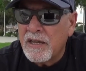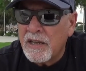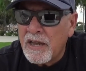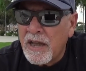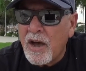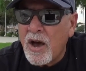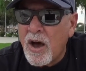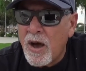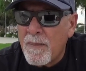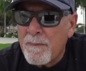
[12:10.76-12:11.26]

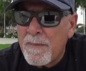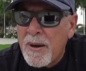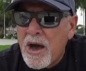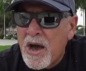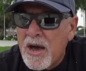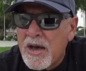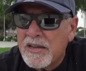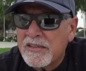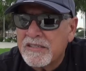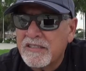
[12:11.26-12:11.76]

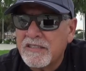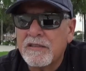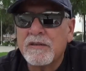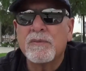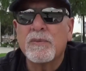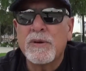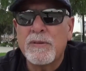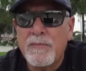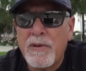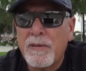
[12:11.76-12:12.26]
Hamas,
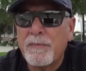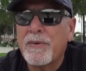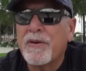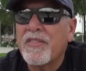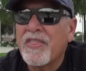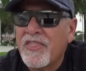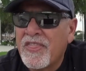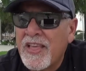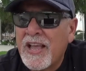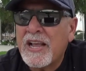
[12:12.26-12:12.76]
remember,
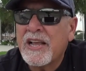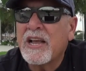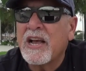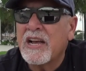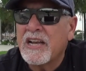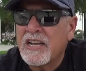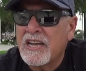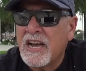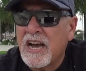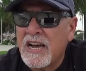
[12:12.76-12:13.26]
think
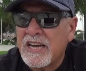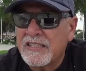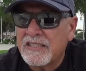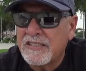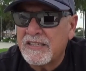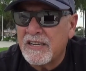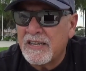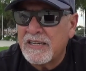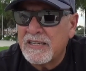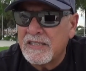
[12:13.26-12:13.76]

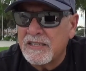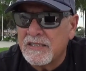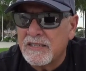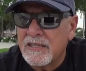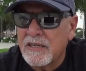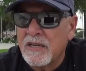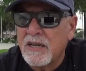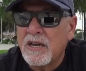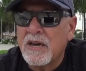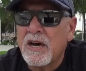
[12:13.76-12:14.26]
Gaza,
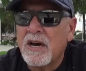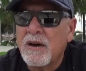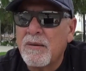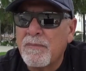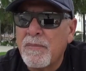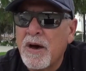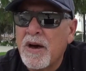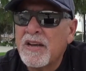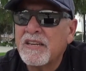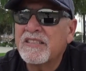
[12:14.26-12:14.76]

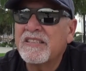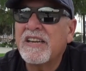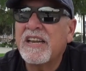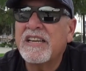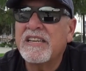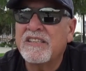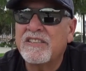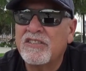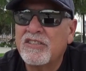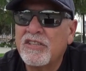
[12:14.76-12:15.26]
Hamas
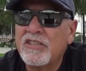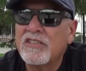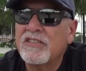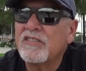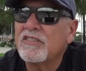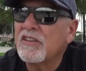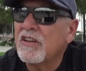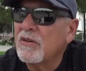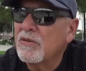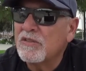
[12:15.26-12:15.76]
is
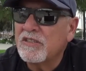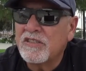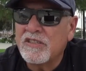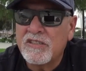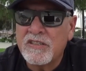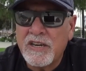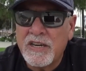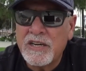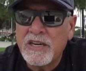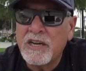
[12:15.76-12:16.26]
just
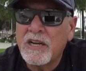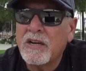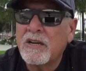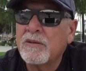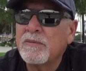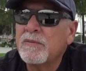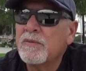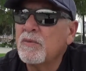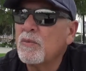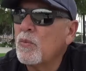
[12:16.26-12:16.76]
sitting
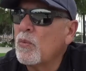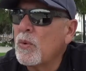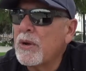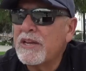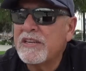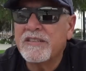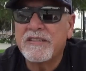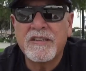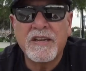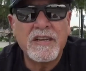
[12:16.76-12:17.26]
on the
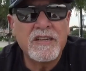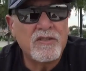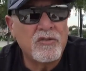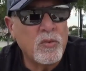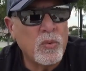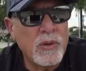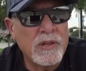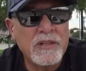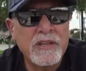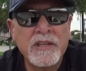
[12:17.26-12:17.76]
wayside,
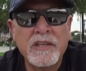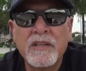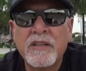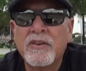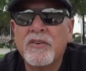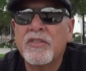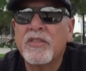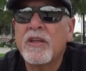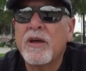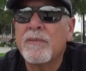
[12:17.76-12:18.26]
twiddling
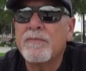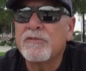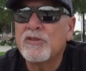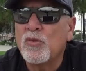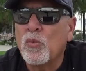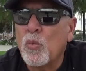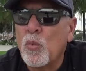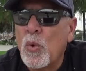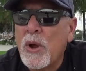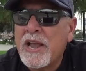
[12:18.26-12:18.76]
their thumbs,
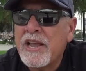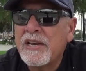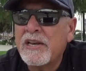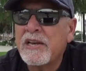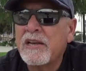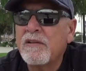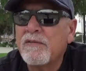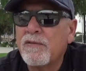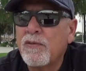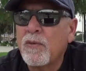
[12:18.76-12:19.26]

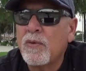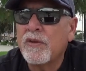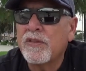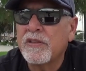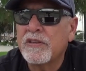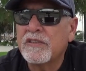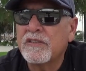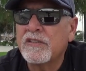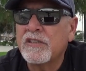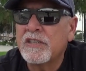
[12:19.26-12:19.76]
waiting for
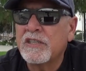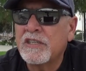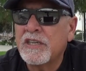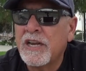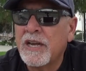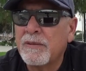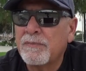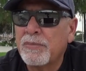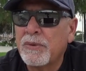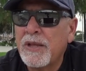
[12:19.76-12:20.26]
this to
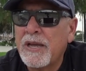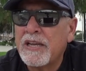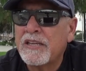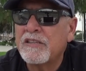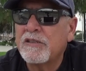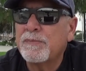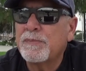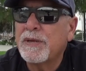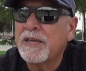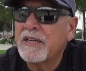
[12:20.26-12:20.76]
take
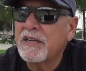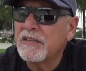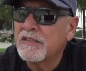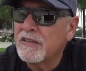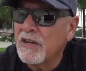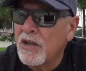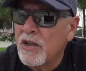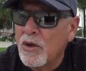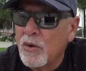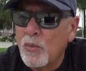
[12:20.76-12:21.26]
place, because
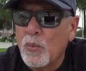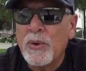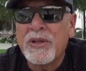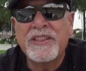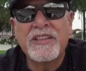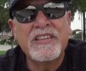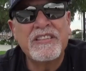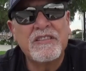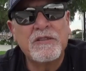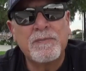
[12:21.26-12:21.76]

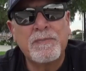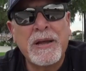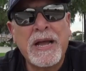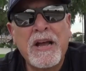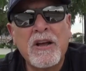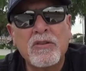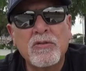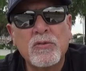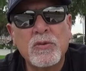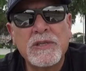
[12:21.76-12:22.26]
when these
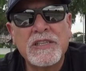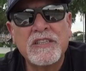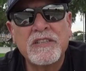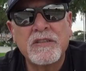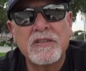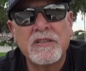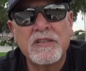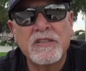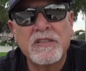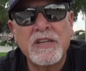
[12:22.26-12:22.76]

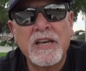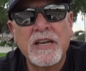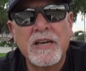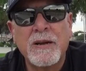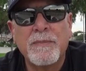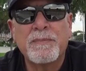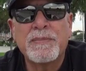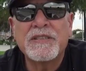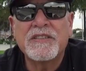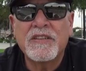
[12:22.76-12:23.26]
boundaries are set
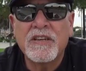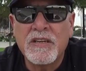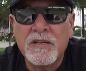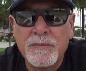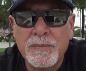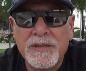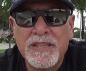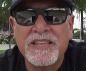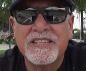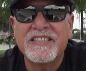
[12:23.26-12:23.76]
up, it's going to
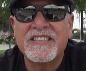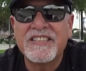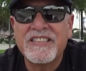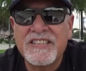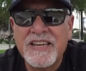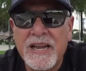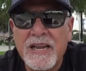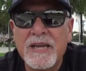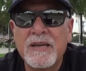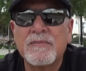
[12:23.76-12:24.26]
be the
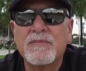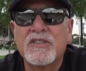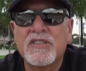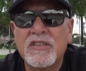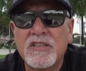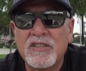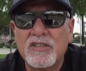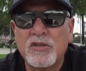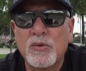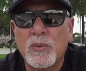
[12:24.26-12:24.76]
same
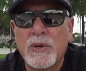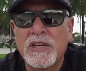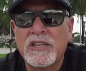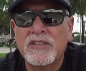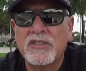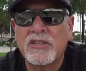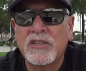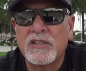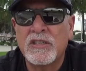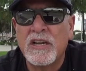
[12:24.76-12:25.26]

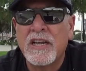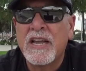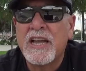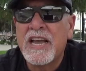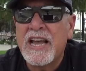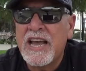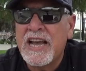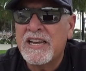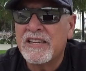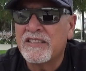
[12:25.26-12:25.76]
situation
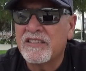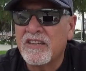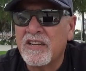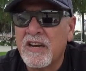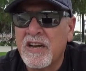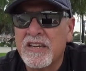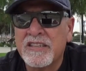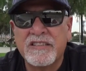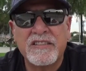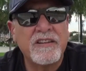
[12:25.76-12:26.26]
as
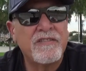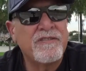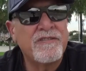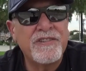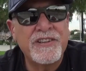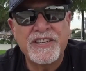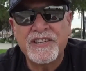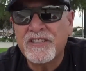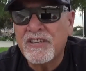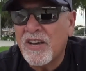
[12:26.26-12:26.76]
Gaza.
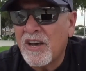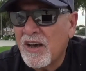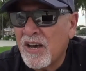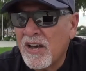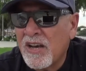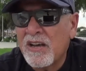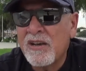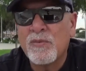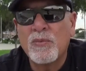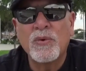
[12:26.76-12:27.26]

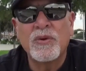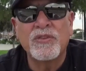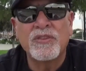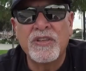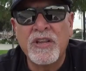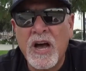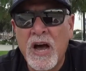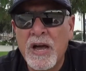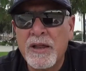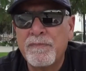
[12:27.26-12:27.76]
Fatah will
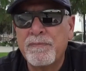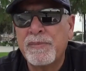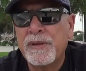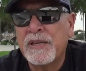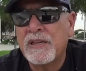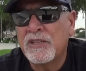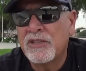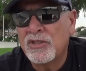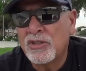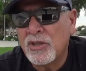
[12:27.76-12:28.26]
not
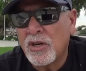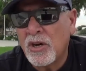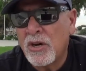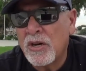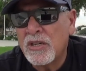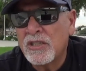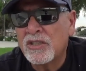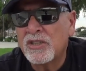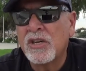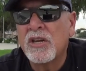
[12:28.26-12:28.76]
be in
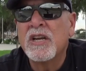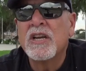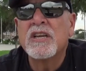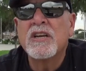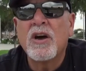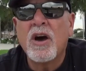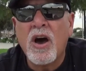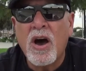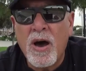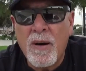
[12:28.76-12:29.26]
charge.
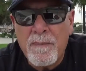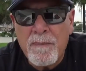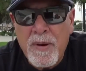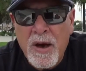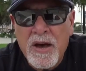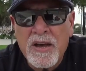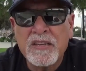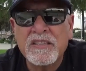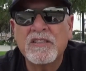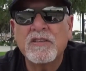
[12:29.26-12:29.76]

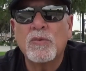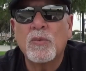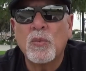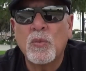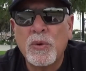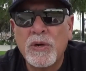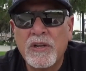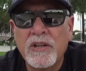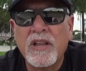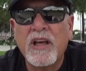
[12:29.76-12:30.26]
Hamas
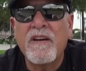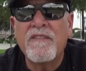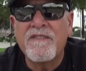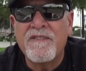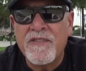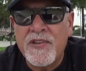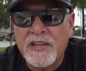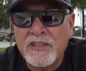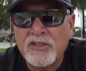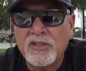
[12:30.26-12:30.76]
will
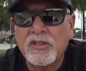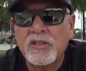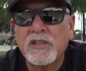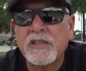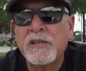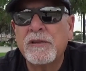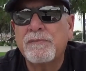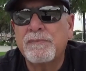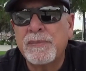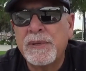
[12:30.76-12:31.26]

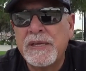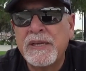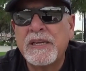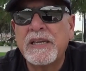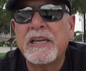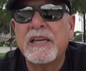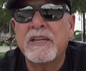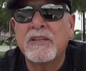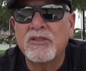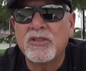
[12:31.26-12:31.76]
eventually
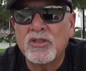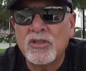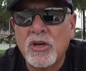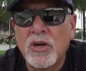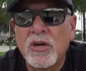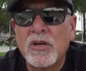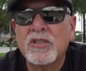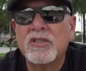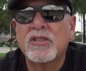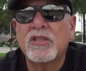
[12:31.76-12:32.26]
be in
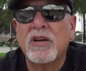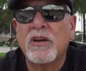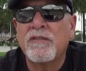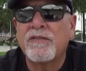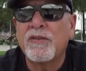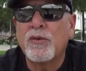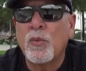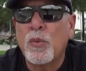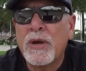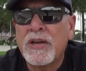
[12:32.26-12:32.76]
charge
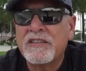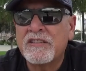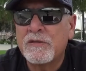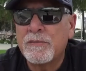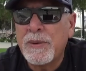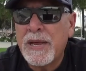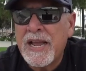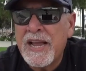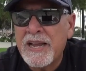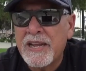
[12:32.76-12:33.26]
of the West
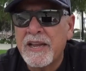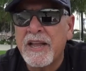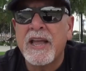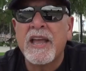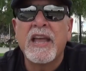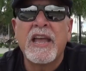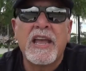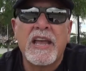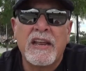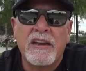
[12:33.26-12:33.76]
Bank.
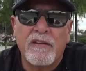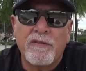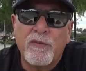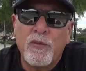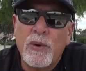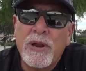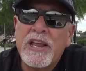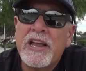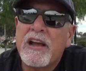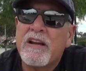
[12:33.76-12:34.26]
And if
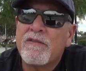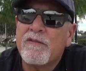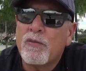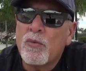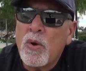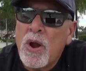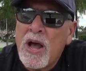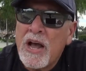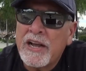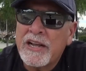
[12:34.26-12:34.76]
we have
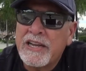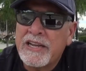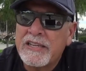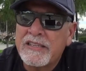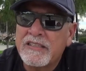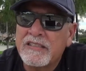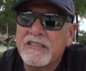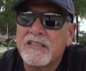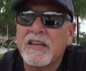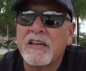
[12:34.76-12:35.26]

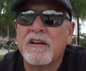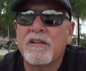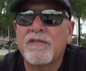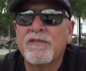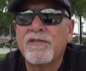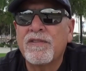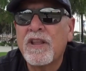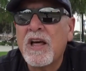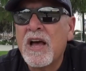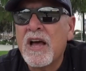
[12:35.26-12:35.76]
rockets that are
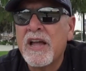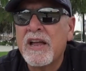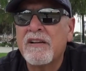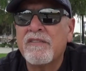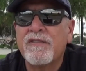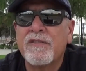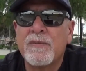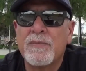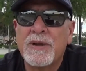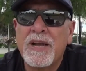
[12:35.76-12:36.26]
flying
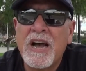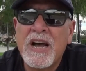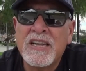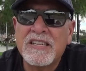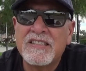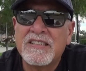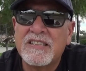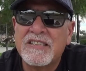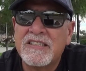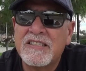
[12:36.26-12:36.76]
from
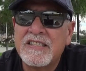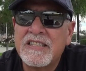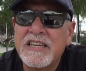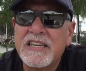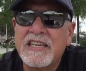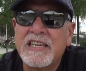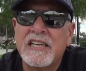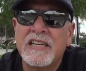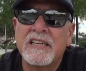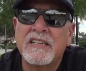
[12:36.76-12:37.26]
Gaza
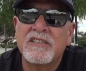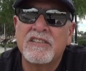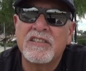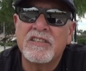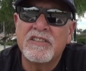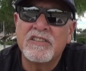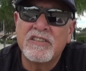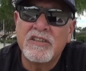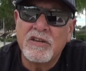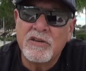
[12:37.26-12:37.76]
City
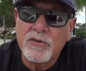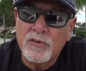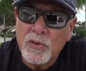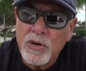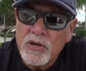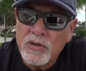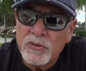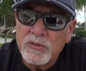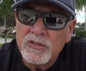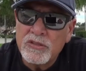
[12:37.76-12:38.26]
into
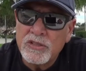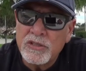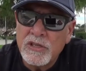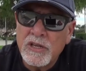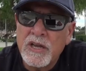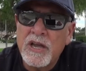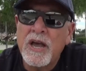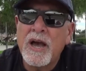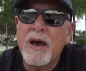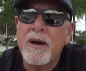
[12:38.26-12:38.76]
Sderot,
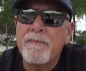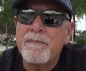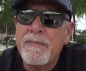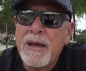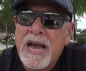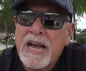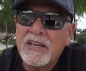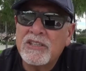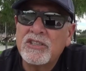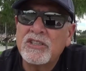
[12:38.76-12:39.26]

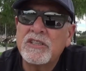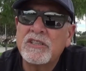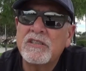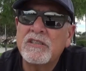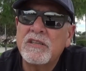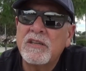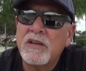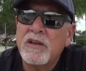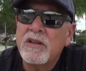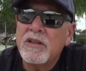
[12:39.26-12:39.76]

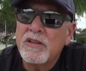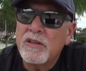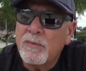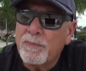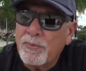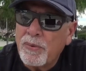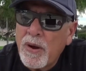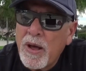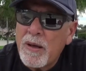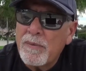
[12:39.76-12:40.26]
imagine the
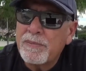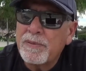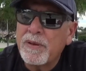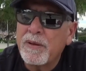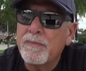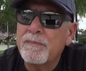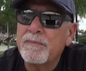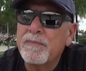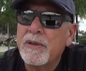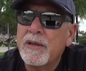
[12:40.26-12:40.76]

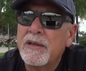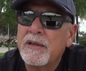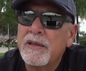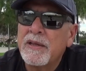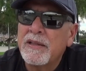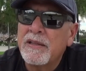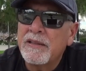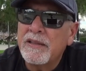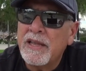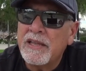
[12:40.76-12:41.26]
problem
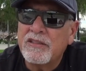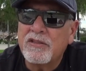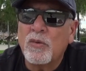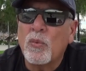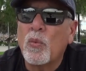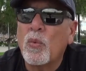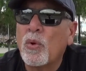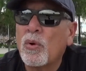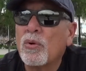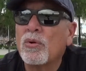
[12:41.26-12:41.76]
that the
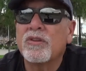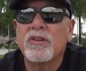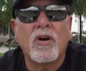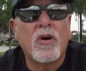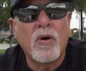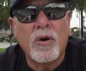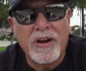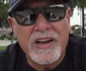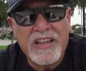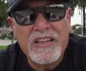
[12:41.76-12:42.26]
world,
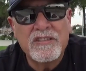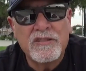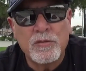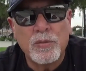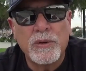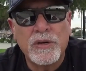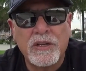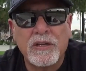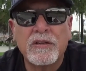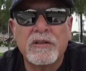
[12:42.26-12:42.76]
or
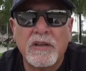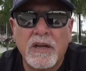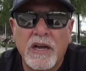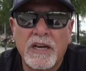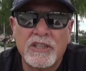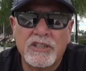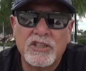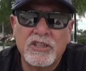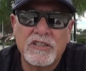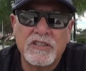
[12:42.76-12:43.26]
Israel,
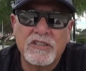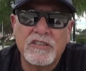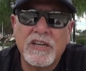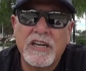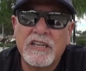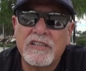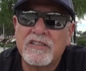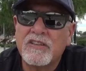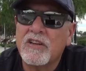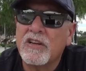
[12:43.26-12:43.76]
I should
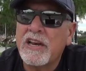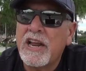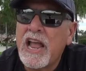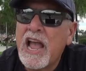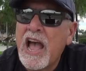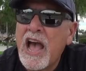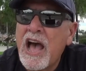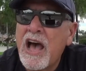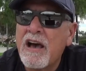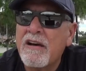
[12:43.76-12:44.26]
say, is going to
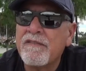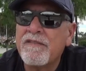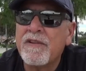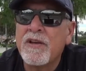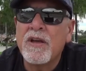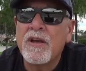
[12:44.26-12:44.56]
have